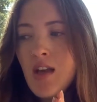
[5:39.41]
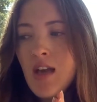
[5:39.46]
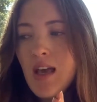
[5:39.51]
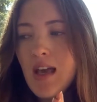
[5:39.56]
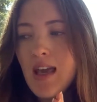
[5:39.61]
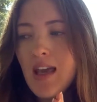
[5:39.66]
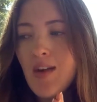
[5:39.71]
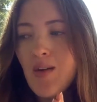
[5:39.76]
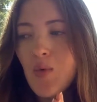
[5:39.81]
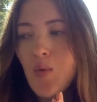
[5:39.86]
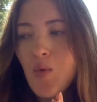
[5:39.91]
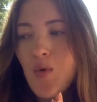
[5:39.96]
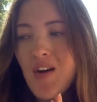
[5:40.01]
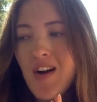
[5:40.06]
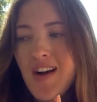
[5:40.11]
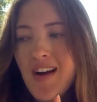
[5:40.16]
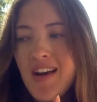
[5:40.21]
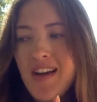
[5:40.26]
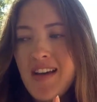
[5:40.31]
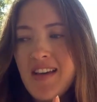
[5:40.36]
It
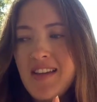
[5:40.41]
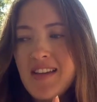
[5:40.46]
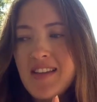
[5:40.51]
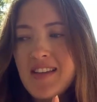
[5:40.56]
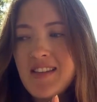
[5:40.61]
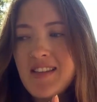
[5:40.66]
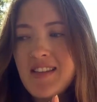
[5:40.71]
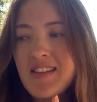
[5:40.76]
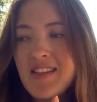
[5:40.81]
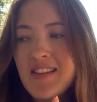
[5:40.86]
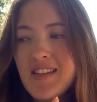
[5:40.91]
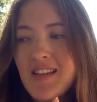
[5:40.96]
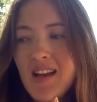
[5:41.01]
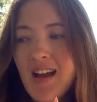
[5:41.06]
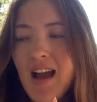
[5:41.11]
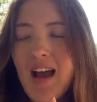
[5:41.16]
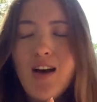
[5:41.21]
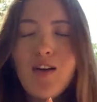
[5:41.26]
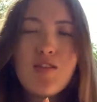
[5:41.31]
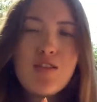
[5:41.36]
was a
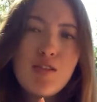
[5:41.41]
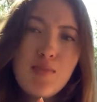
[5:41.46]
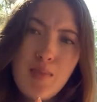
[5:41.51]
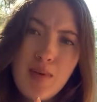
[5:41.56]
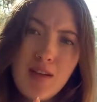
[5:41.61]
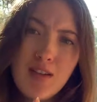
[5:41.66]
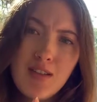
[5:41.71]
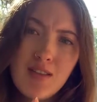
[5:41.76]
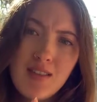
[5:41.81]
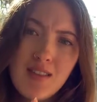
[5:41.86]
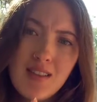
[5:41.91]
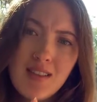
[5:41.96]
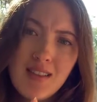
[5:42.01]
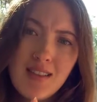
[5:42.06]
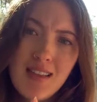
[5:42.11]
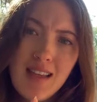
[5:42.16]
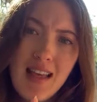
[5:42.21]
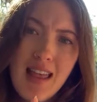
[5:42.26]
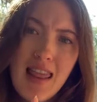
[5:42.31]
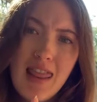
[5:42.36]
house built
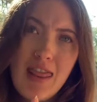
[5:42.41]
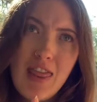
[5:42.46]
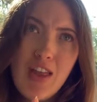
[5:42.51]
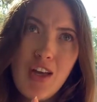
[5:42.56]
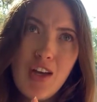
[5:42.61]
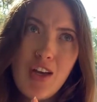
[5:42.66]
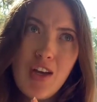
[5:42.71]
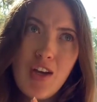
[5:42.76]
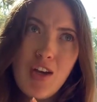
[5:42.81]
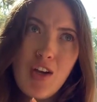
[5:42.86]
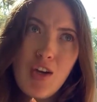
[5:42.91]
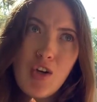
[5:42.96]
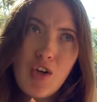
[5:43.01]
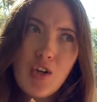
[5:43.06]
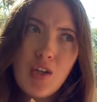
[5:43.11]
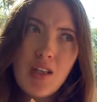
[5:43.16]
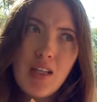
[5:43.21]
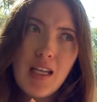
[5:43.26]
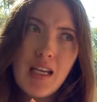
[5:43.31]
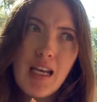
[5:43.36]
in the
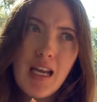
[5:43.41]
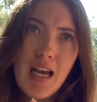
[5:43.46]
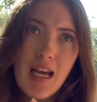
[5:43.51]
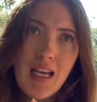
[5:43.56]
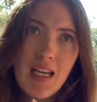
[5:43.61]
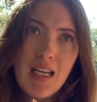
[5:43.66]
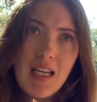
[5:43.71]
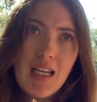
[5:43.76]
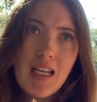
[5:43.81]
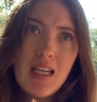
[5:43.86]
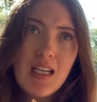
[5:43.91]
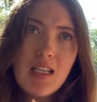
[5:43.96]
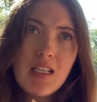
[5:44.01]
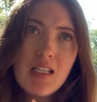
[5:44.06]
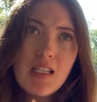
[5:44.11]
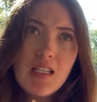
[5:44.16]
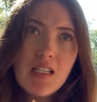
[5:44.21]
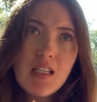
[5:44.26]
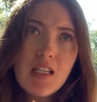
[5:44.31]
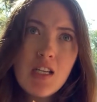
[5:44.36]
early
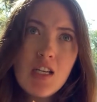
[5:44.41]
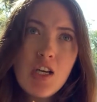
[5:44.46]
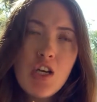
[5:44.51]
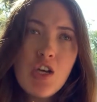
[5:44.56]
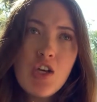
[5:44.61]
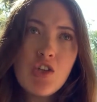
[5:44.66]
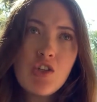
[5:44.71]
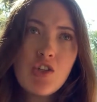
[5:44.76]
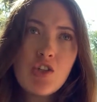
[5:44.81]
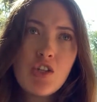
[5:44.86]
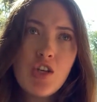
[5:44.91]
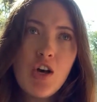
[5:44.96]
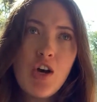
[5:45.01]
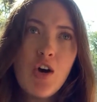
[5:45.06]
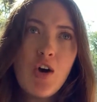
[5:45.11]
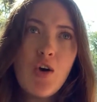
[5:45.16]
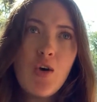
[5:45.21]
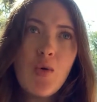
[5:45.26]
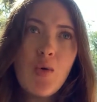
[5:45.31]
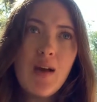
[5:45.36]
90s,
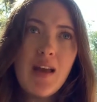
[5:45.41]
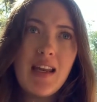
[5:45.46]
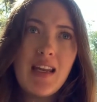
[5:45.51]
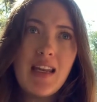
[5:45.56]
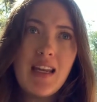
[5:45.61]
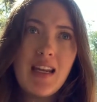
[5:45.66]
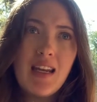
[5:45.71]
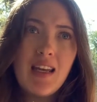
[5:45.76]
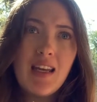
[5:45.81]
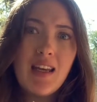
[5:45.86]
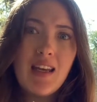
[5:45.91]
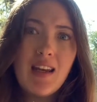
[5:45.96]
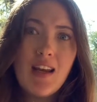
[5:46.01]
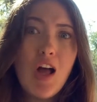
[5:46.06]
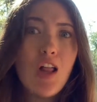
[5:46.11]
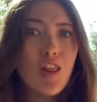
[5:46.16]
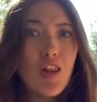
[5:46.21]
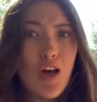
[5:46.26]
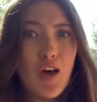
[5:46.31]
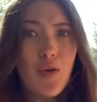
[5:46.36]
so it needed
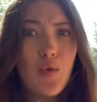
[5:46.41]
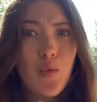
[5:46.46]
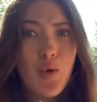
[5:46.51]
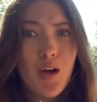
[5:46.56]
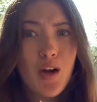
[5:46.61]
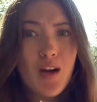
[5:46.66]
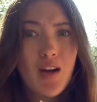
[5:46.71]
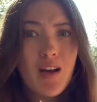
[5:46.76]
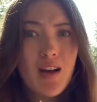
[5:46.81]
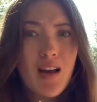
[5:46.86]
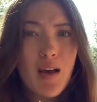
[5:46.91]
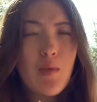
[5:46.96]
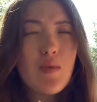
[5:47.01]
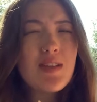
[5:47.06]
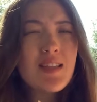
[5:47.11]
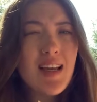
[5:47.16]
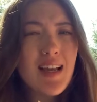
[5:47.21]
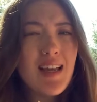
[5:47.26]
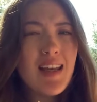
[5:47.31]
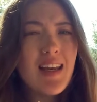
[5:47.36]
a lot of work. It
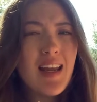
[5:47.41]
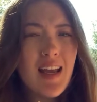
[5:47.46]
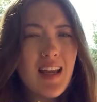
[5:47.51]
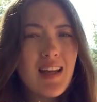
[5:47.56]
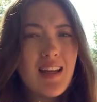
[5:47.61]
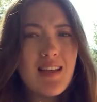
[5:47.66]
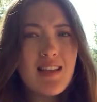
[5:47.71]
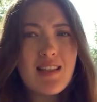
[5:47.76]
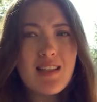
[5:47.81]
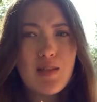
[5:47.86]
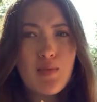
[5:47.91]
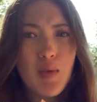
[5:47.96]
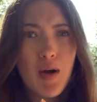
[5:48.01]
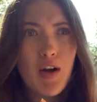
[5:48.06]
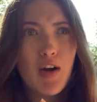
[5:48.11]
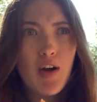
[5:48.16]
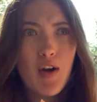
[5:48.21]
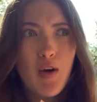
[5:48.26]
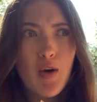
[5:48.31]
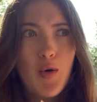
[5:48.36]
was like a 90s
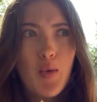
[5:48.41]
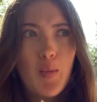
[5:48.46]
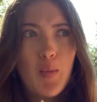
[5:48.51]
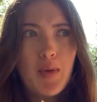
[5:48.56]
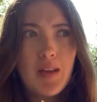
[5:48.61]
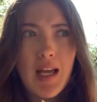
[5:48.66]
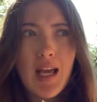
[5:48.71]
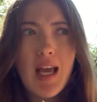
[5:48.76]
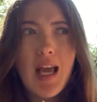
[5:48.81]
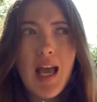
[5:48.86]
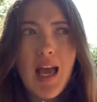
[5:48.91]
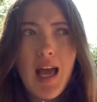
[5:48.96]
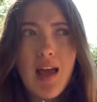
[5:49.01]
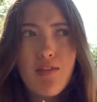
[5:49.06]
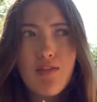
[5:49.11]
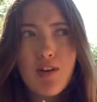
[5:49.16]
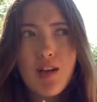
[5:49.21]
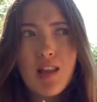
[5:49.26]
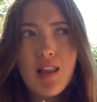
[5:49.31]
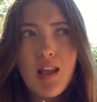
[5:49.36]
smart home. Like
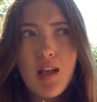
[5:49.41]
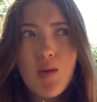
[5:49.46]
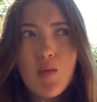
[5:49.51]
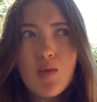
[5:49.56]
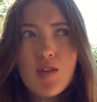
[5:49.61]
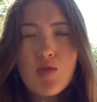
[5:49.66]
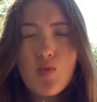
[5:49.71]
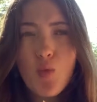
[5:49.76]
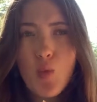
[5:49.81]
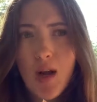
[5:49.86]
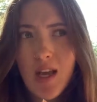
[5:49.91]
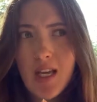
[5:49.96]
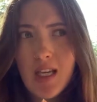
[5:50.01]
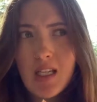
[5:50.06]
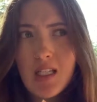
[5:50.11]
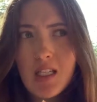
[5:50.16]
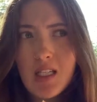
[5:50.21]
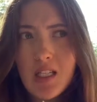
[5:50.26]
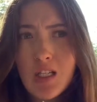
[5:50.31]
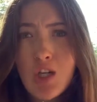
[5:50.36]
everything was
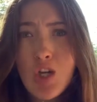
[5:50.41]
white